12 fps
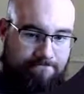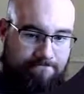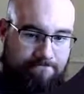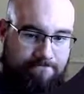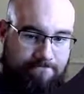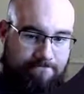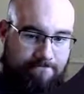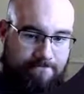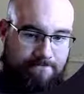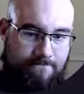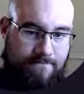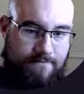
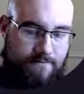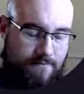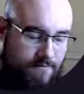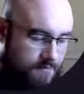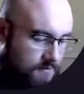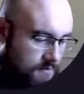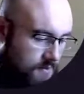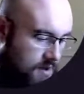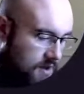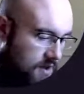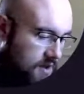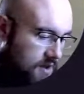
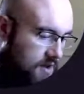(silence)